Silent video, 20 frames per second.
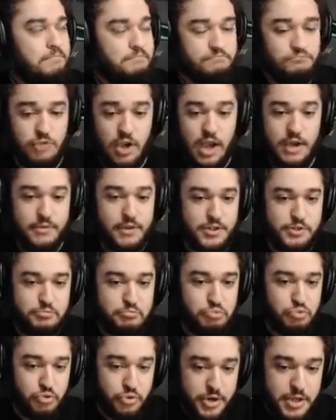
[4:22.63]
yeah, that's
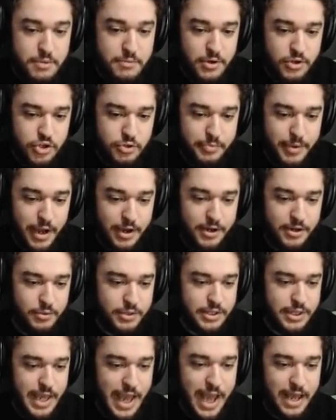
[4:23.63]
pretty much about it with
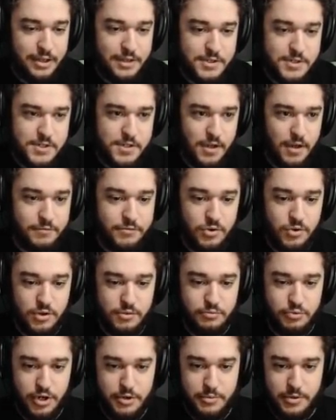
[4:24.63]
the Atlas stuff. You can
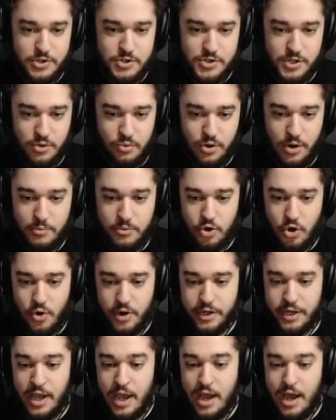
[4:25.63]
pretty much see where I'm
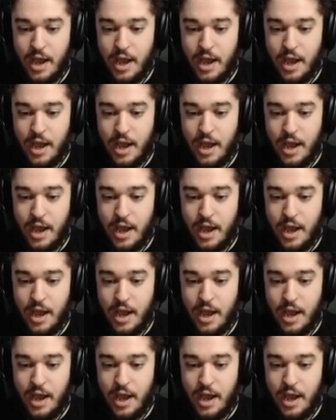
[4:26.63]
going.